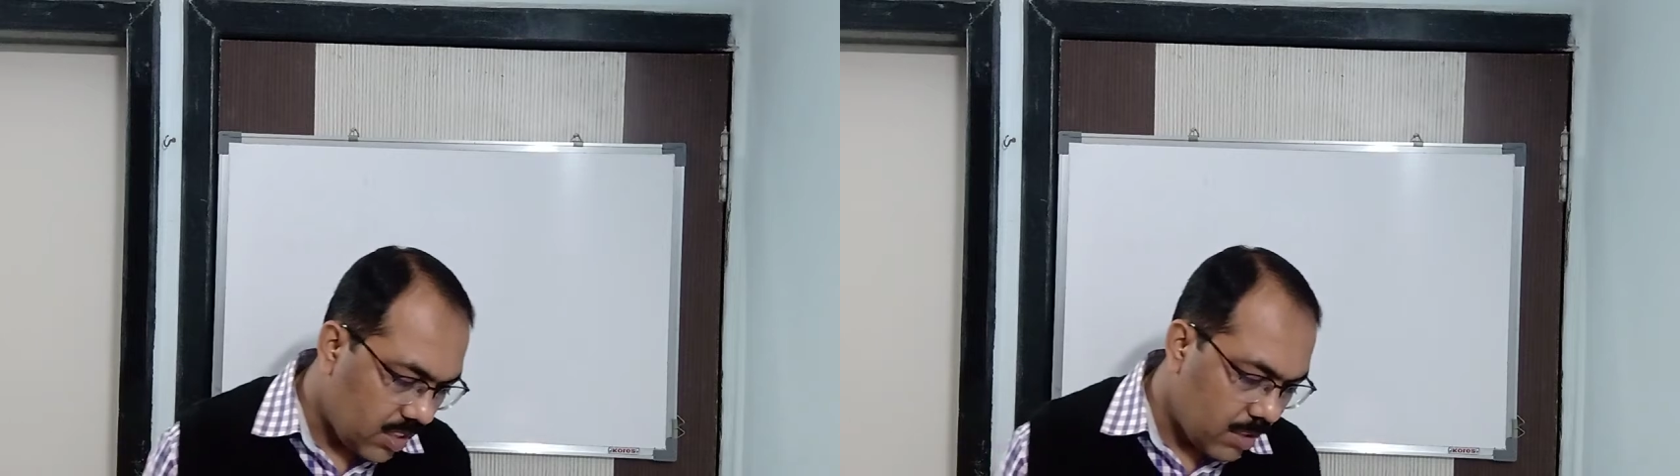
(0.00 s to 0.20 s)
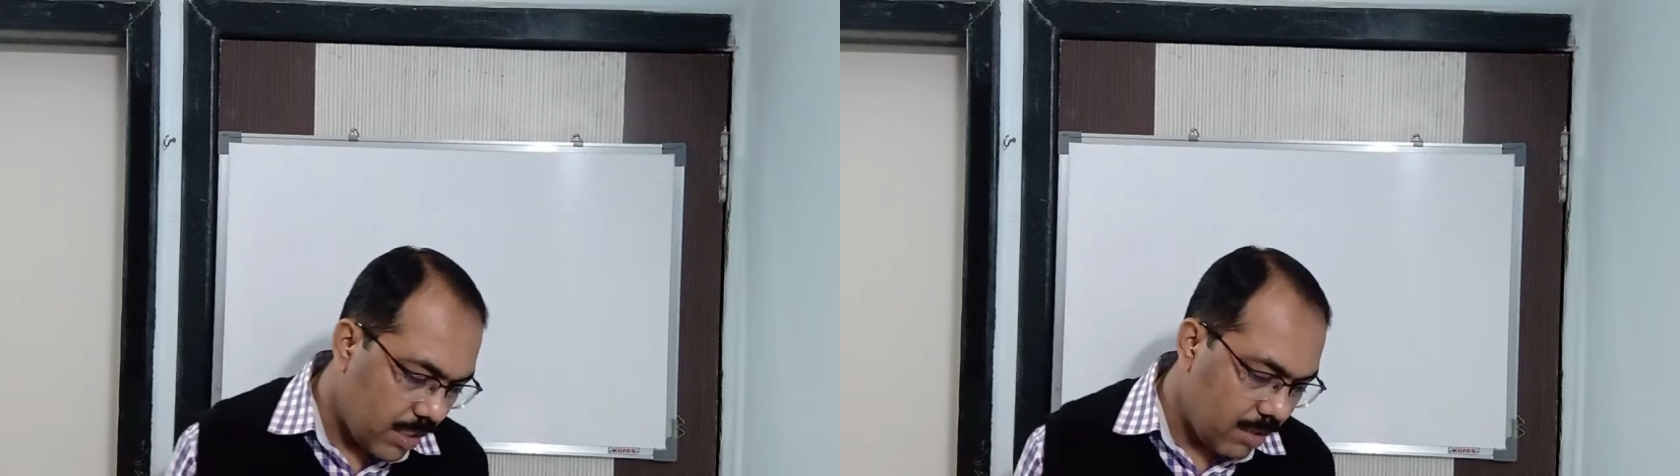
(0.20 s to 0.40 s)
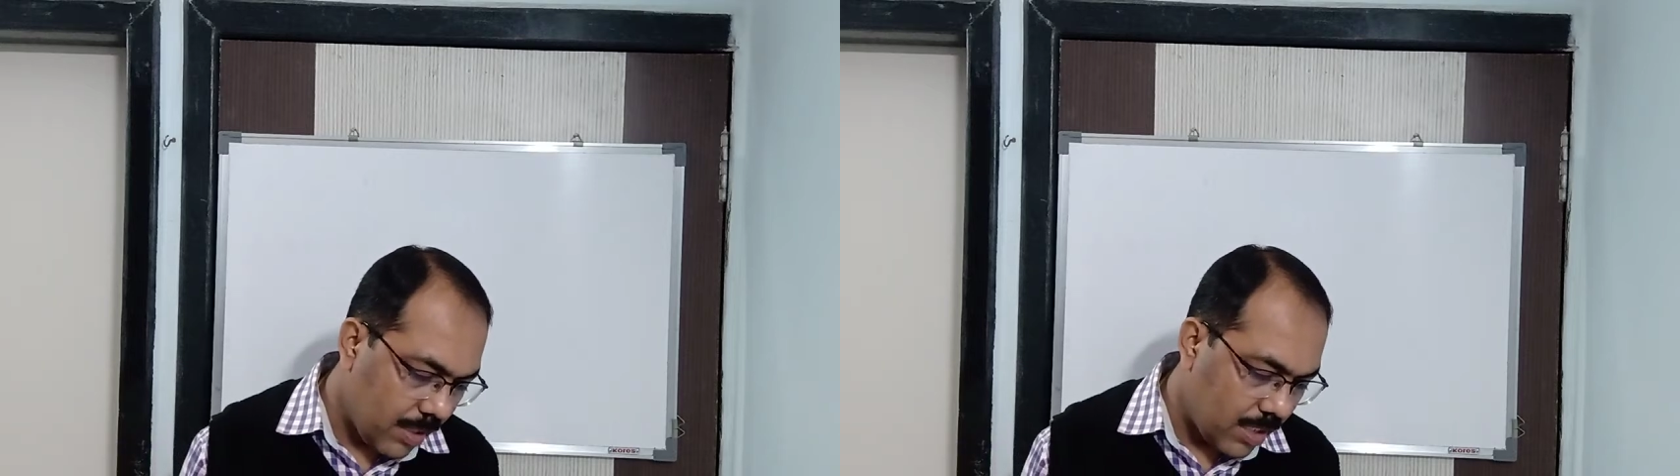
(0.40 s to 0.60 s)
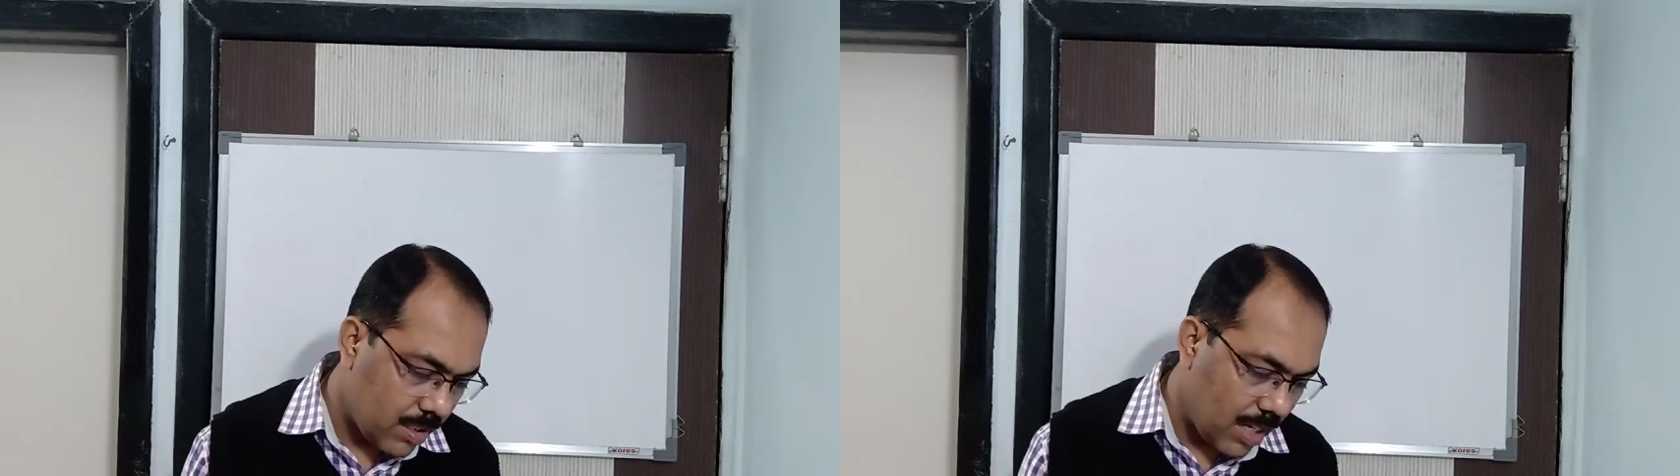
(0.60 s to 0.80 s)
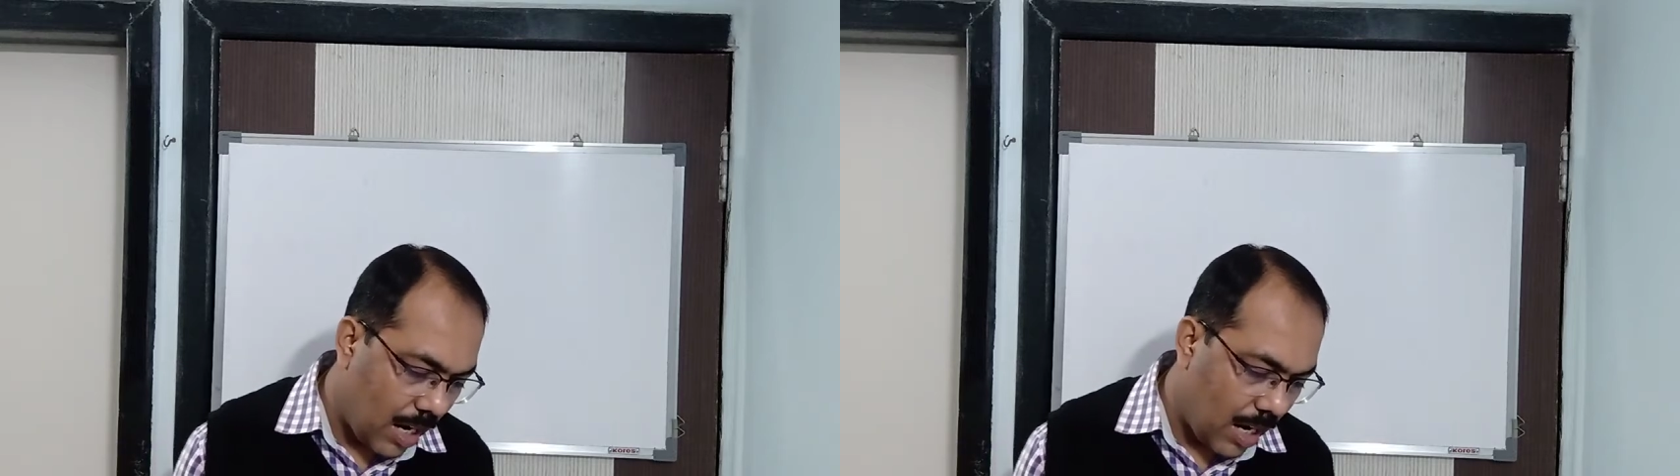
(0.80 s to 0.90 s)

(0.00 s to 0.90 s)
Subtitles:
nothing but